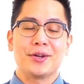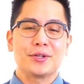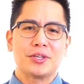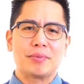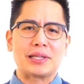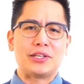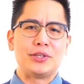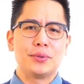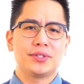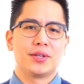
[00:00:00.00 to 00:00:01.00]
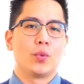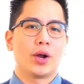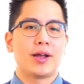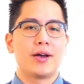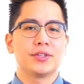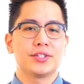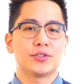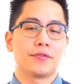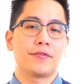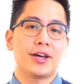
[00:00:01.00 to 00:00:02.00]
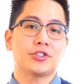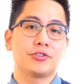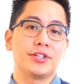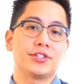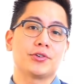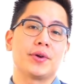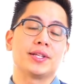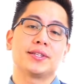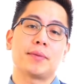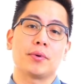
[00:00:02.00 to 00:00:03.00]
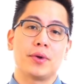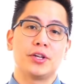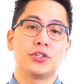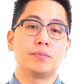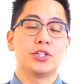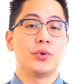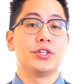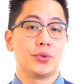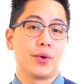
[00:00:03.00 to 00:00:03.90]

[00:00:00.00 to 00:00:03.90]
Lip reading: are typically used in warehouses or factories to create separation between two